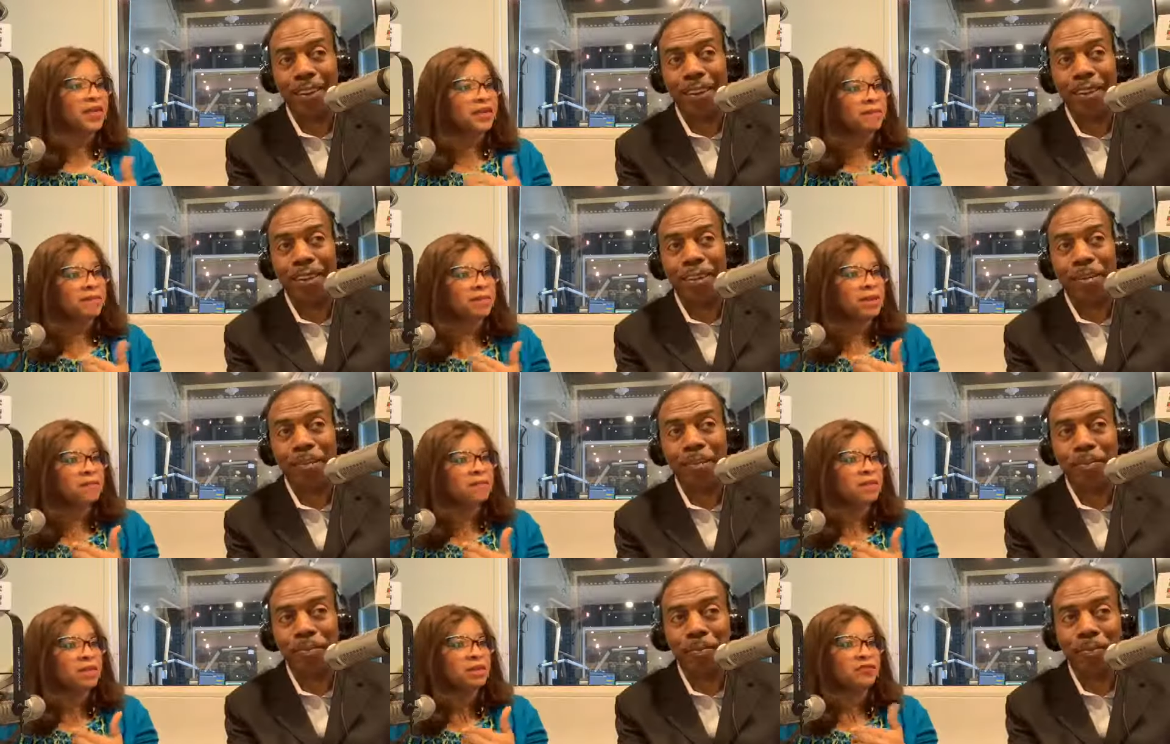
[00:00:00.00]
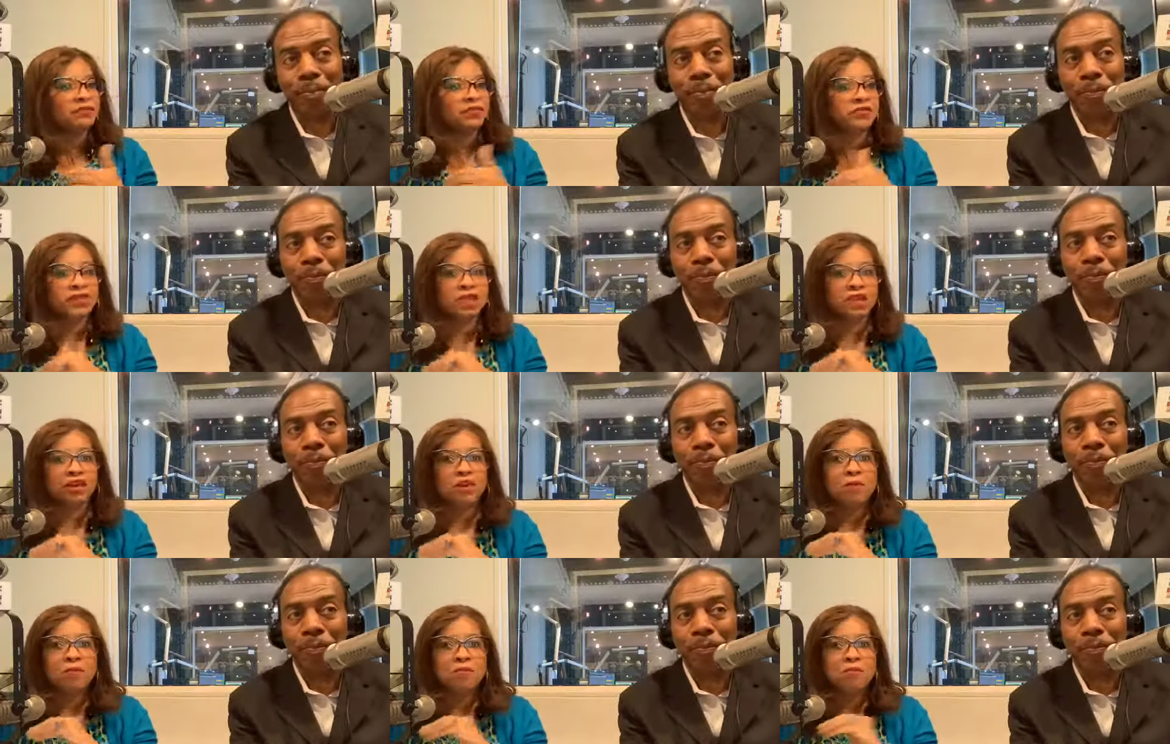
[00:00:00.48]
Speaker 1: They may be,
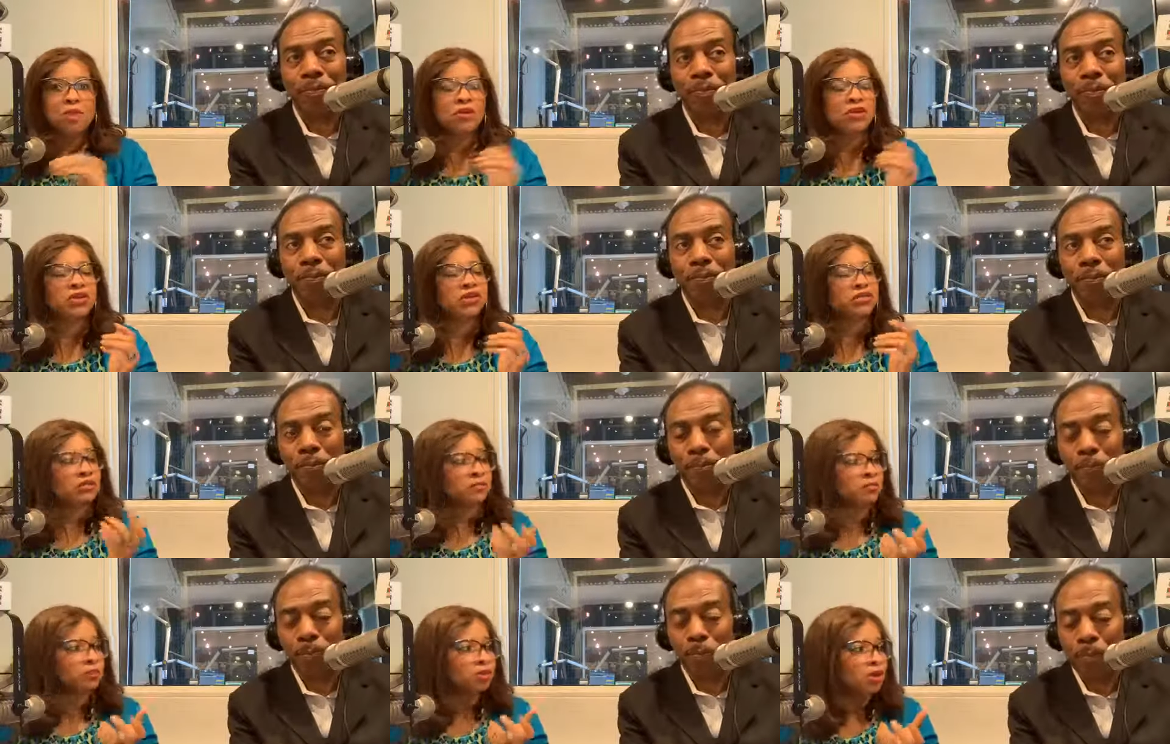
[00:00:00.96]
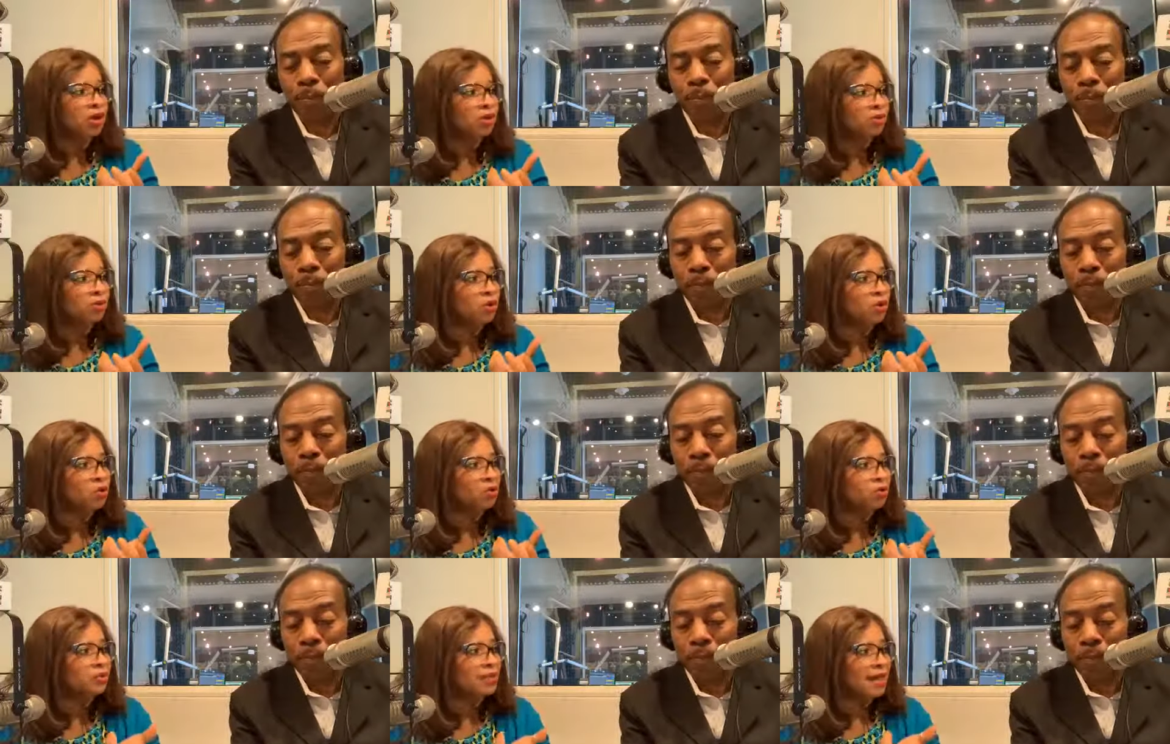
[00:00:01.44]
there are millions of
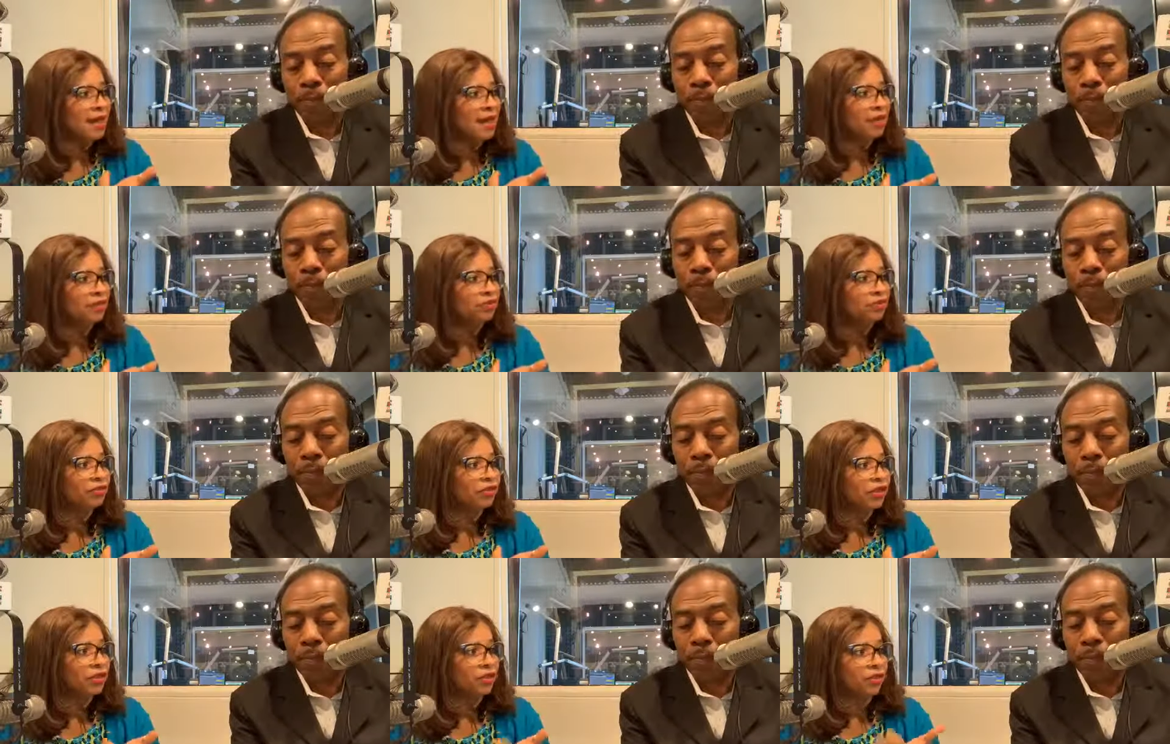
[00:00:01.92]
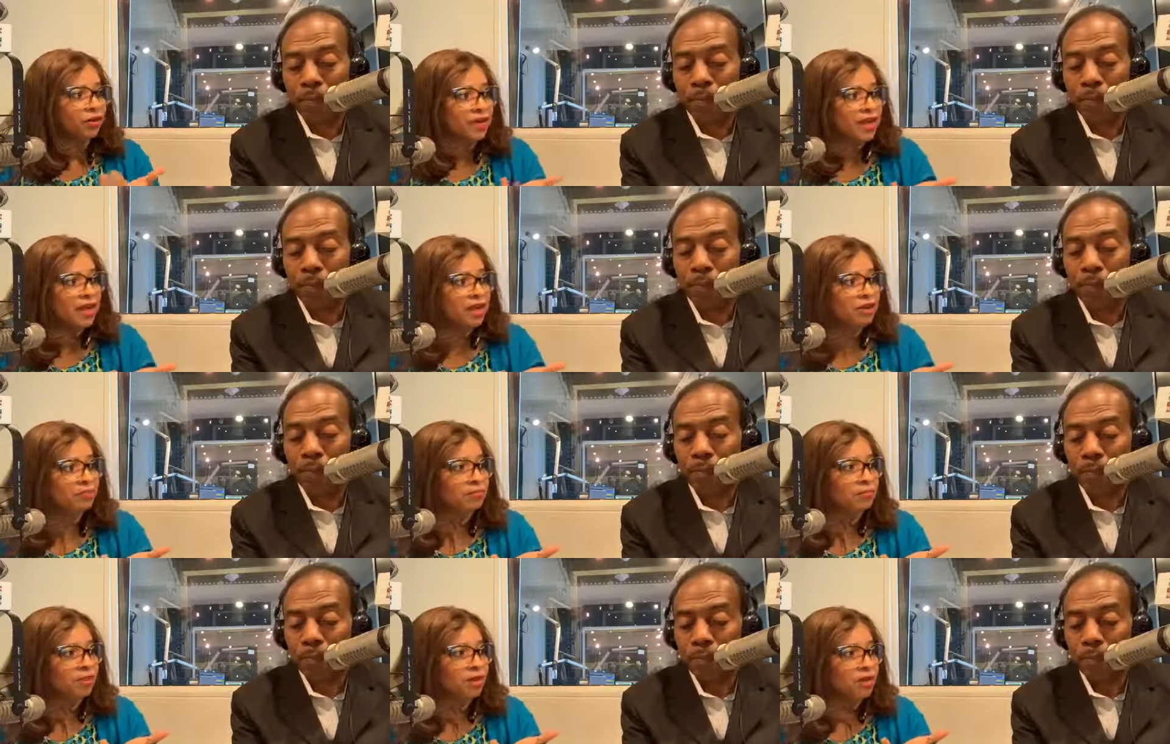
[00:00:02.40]
blog posts out there on
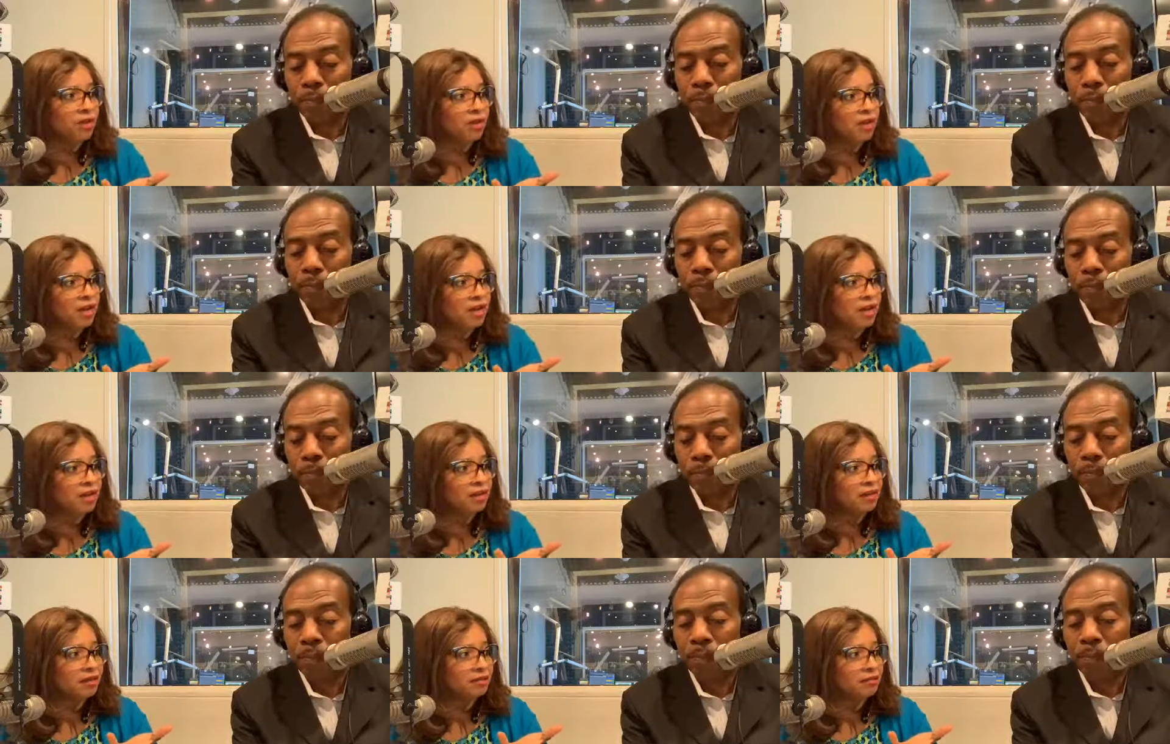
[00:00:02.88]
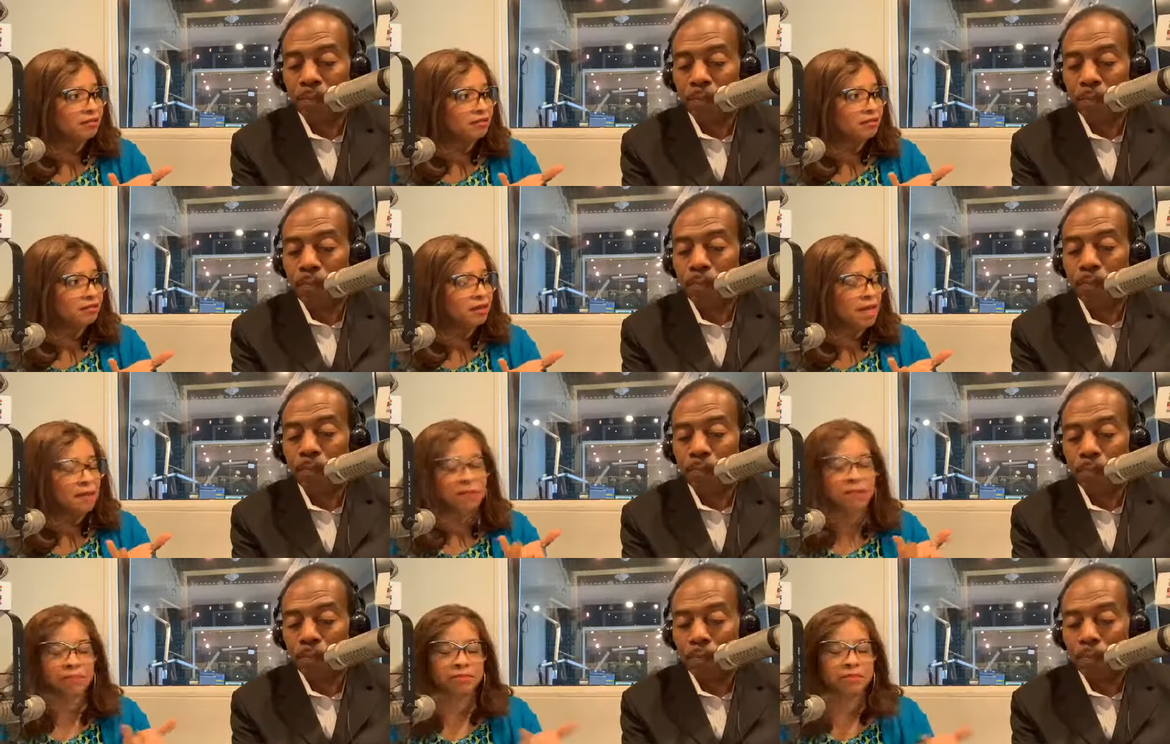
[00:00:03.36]
how to blog an egg.
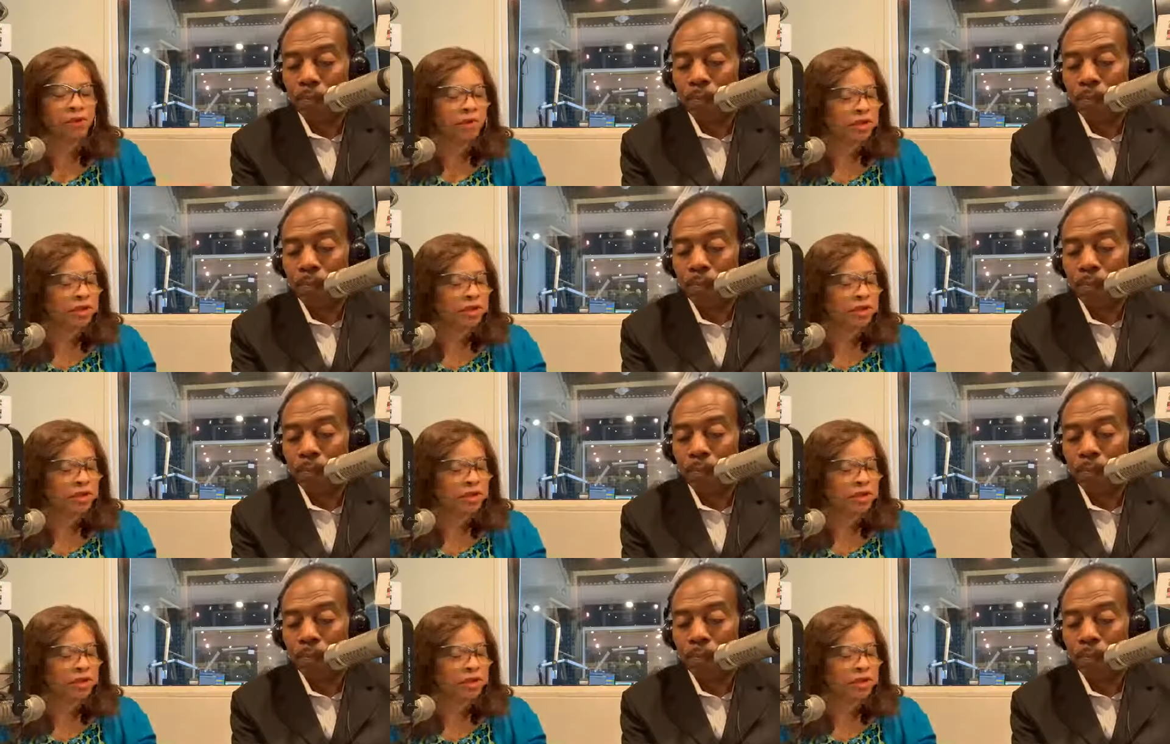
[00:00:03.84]
I mean,